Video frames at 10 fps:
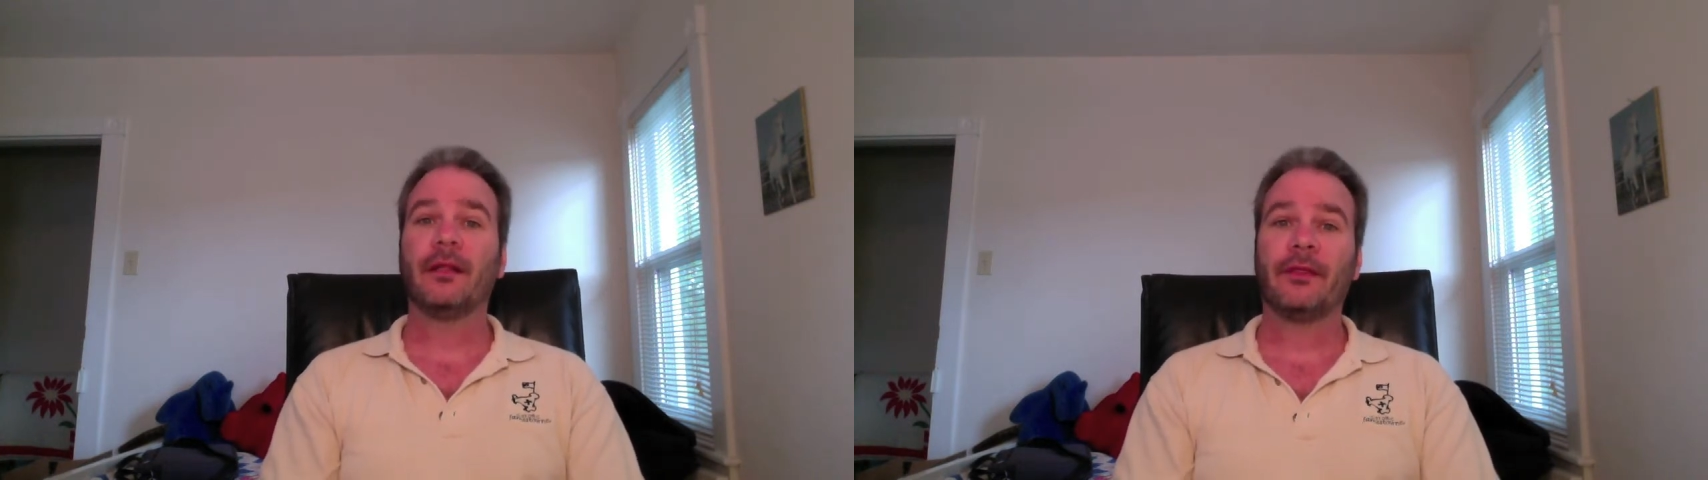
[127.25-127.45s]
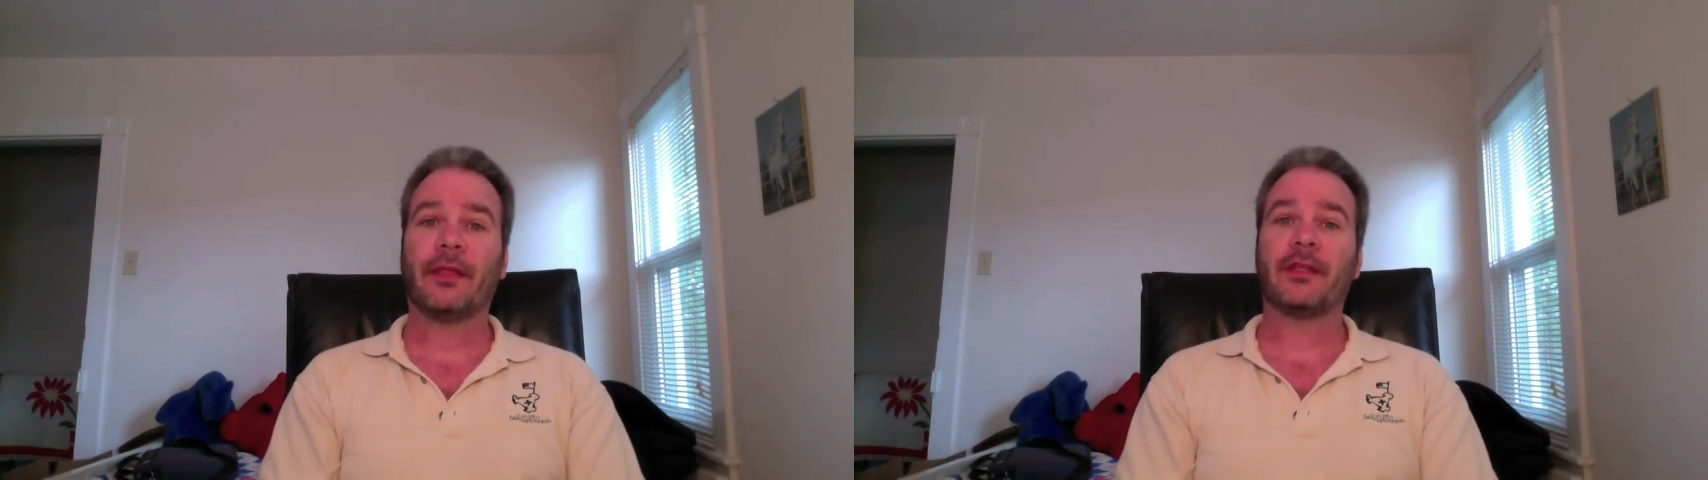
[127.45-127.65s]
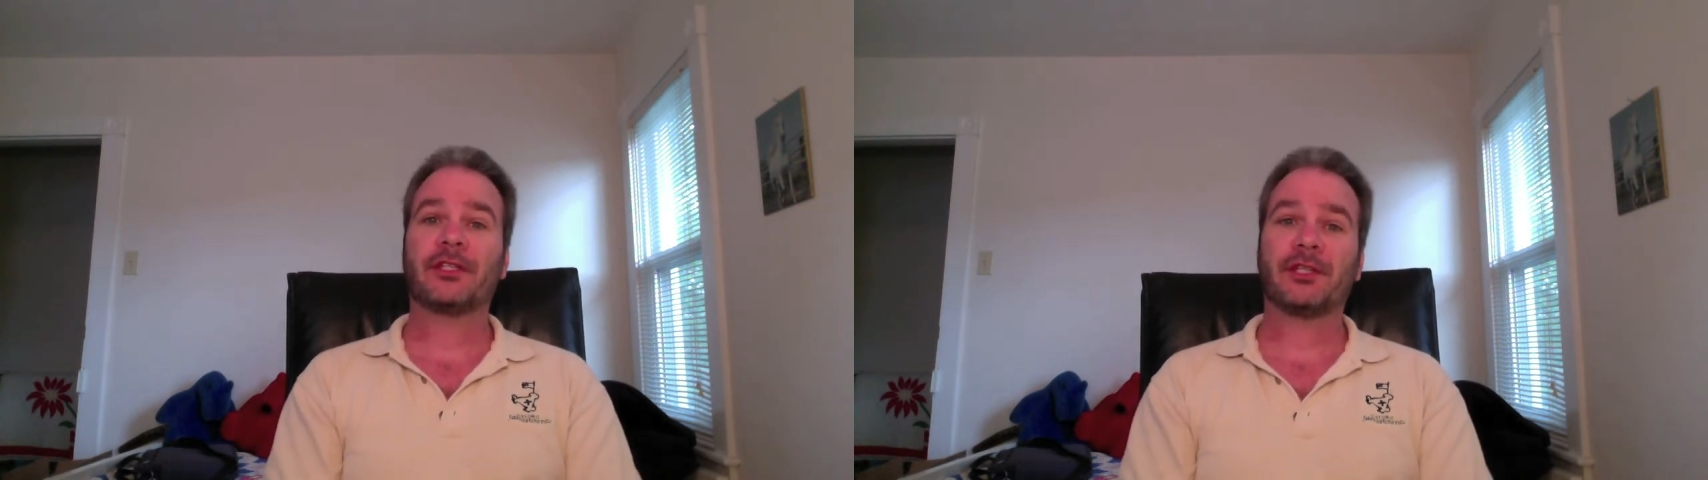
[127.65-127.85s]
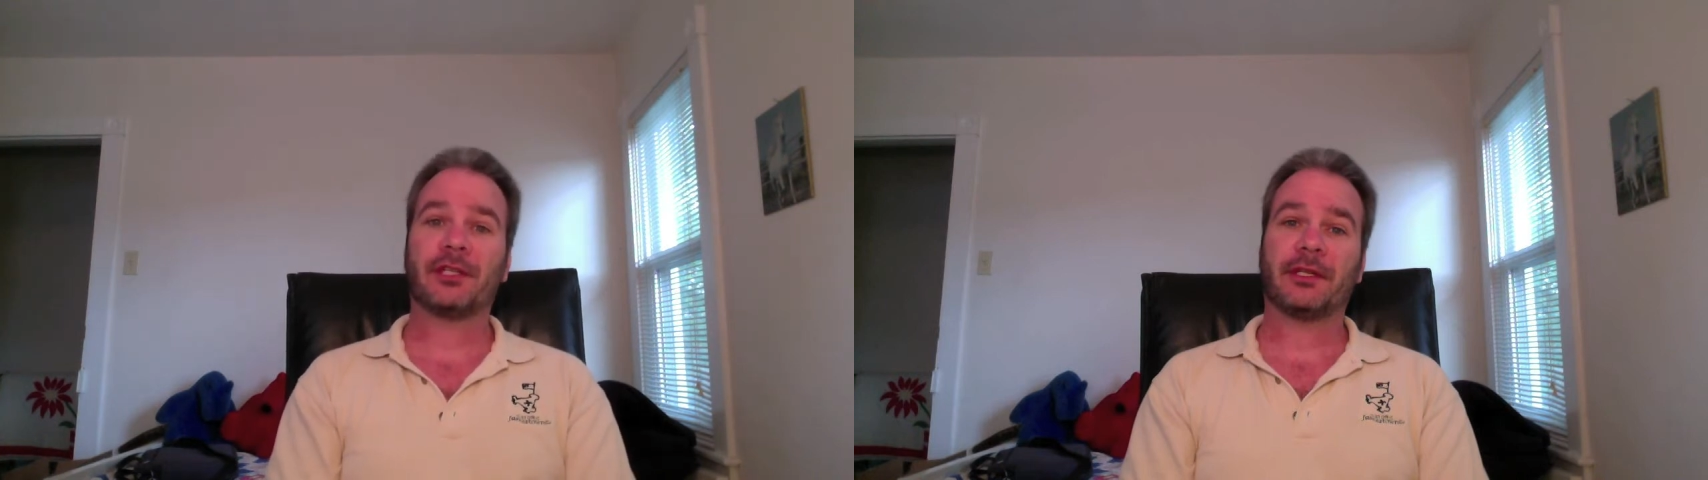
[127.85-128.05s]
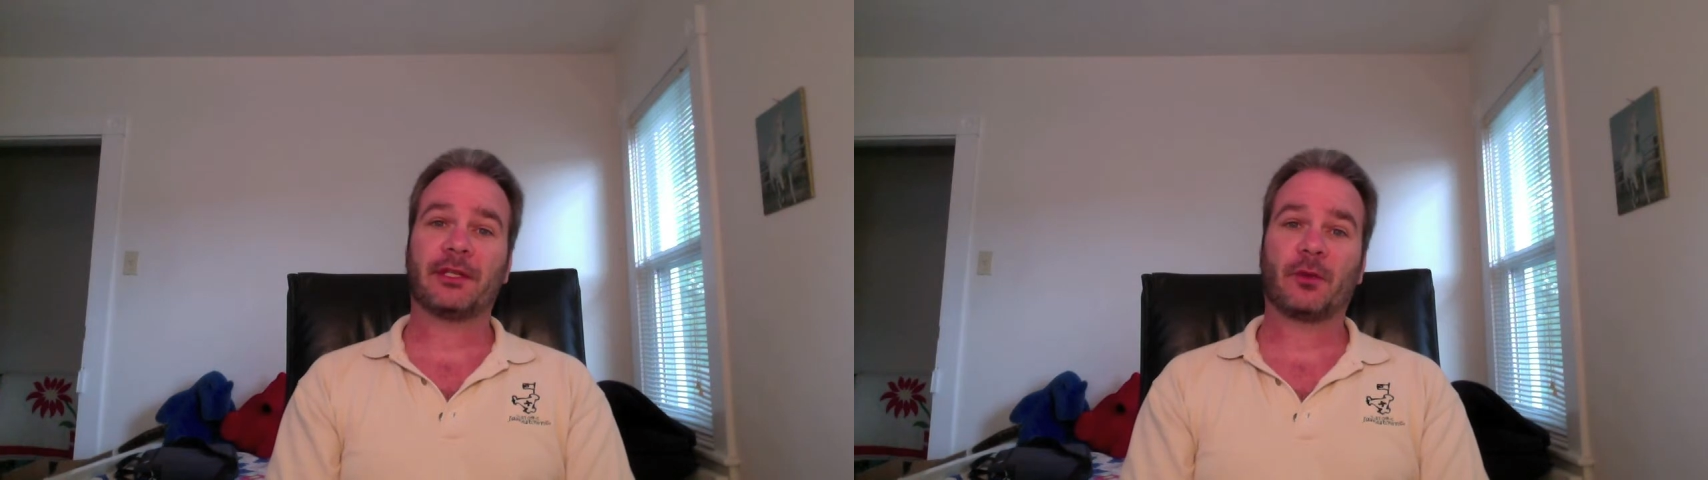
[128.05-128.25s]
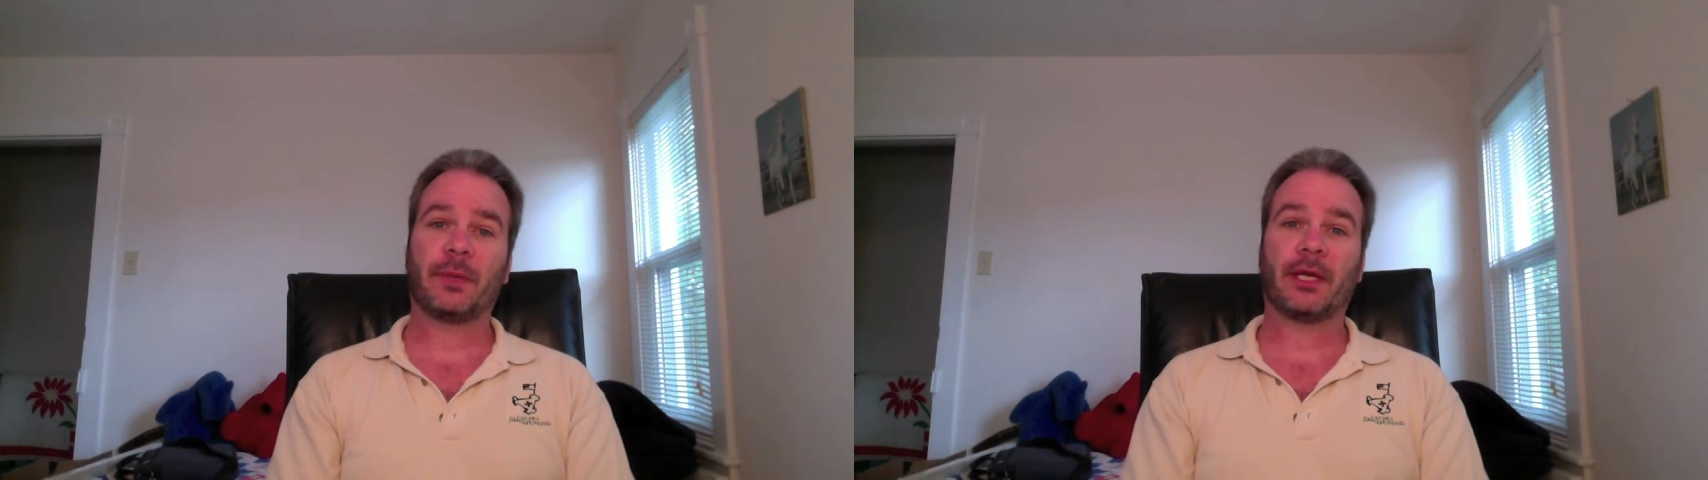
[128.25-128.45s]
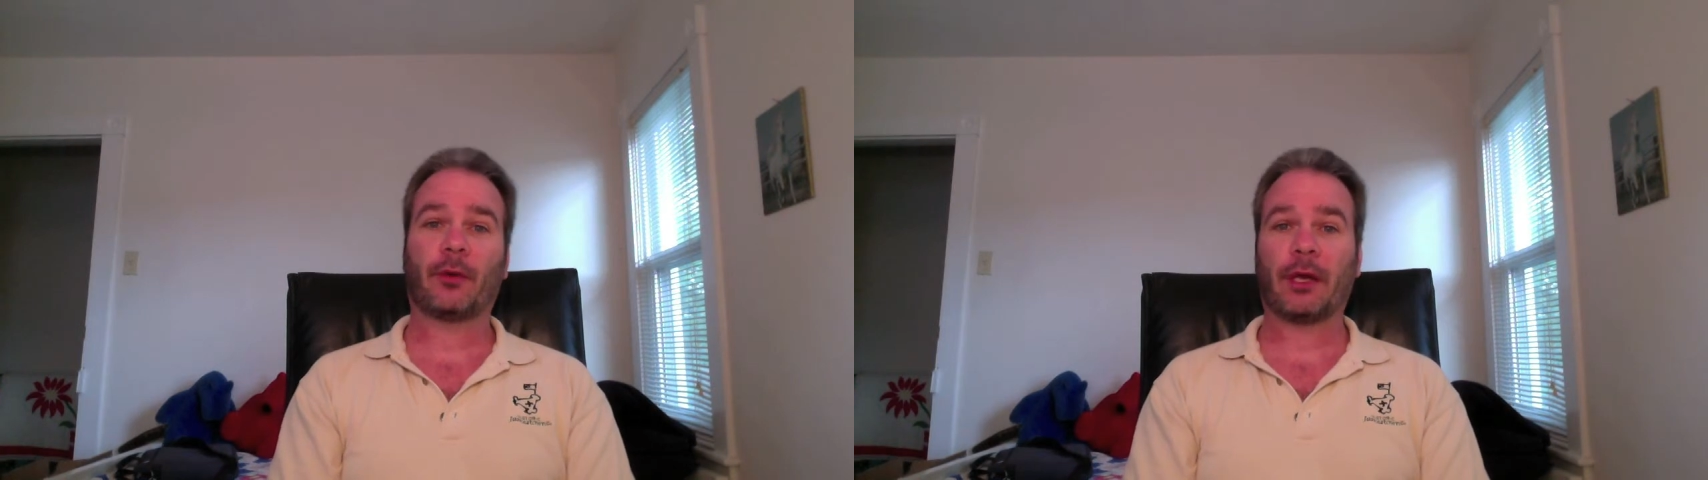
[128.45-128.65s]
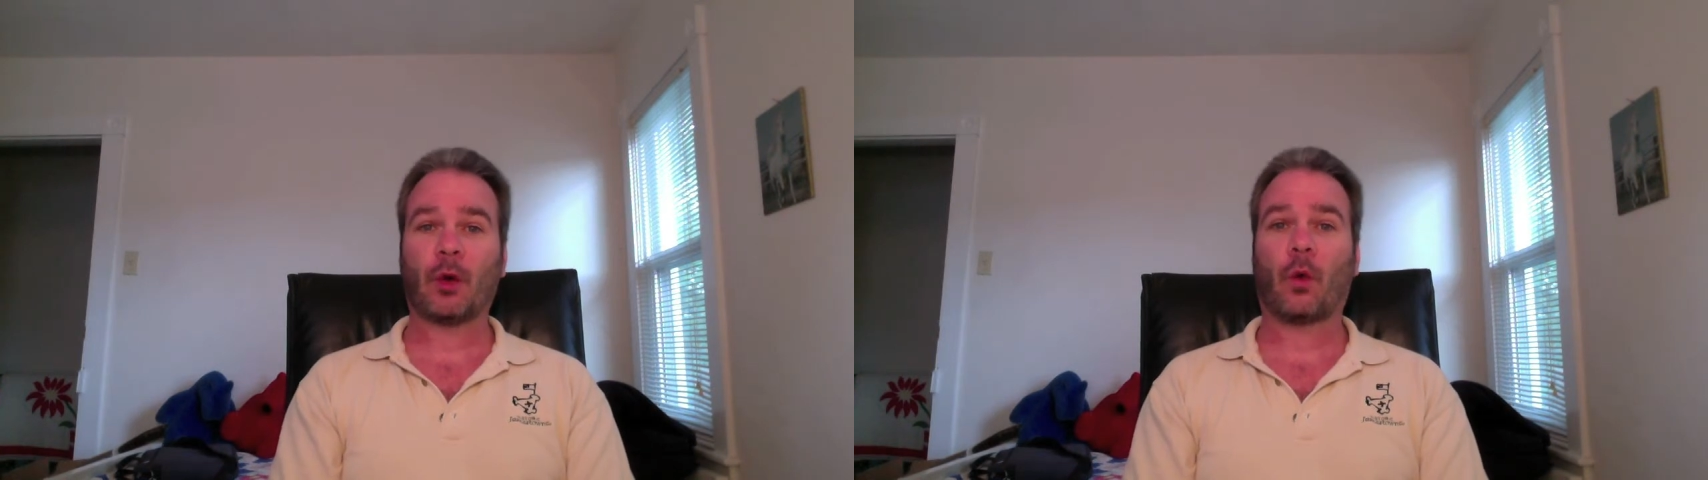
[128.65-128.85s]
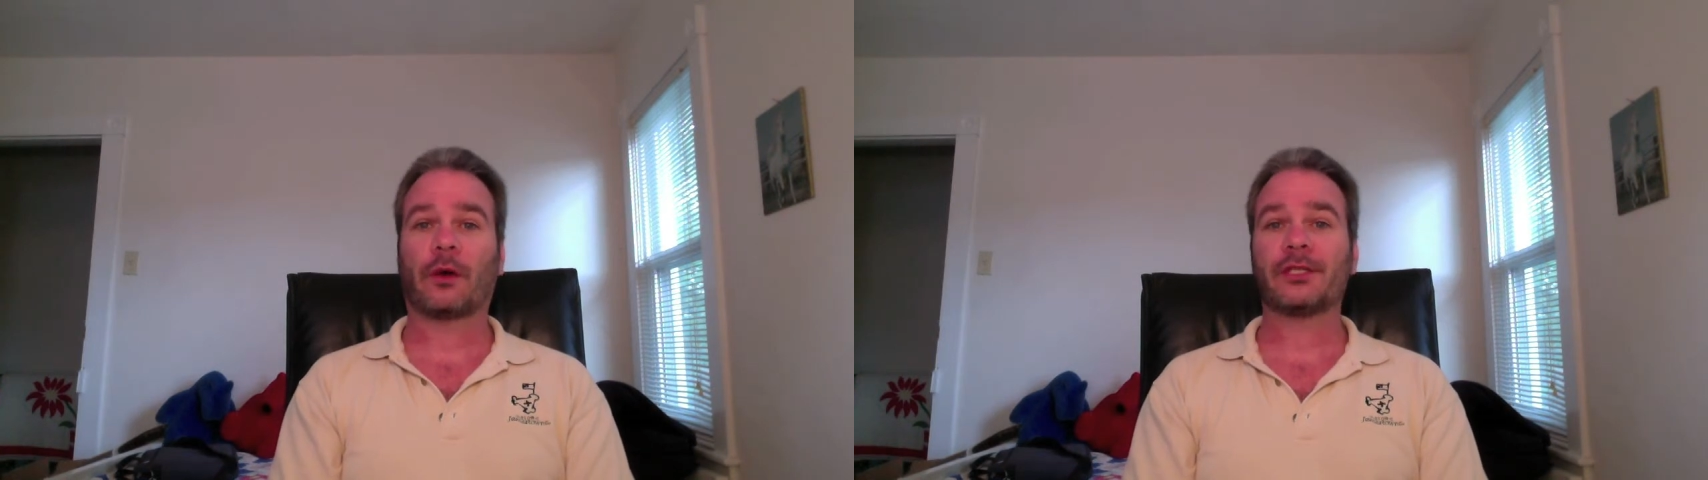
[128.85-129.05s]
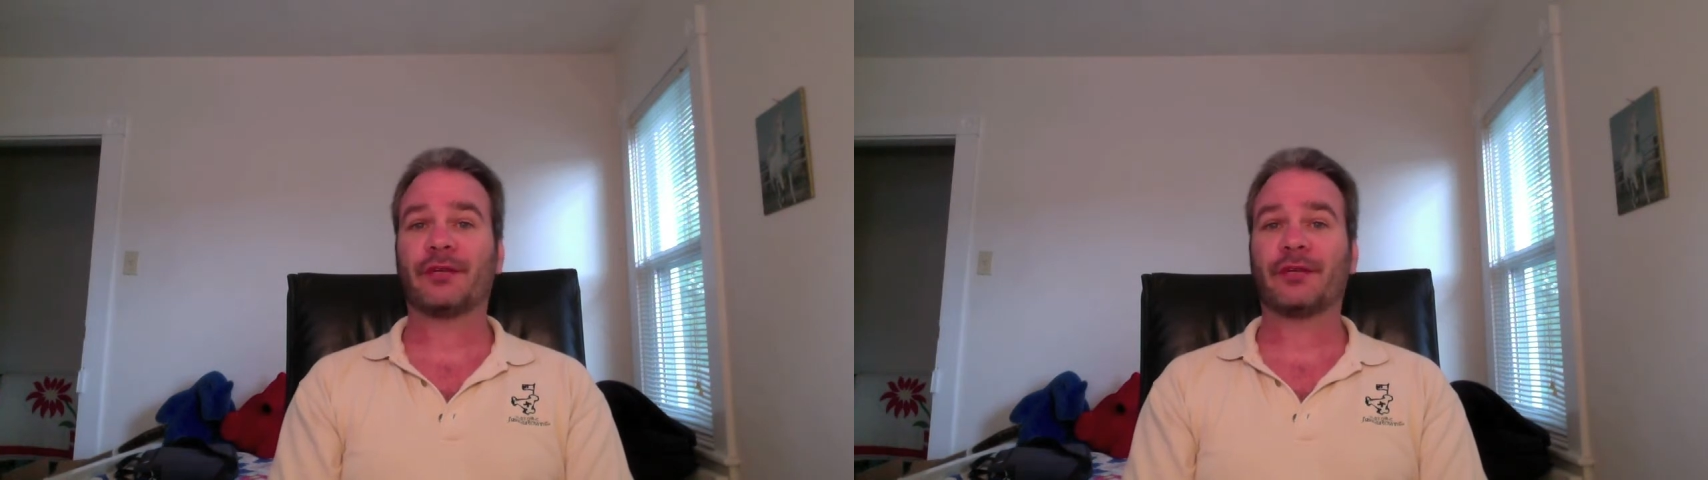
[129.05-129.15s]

then this is this will be a great course.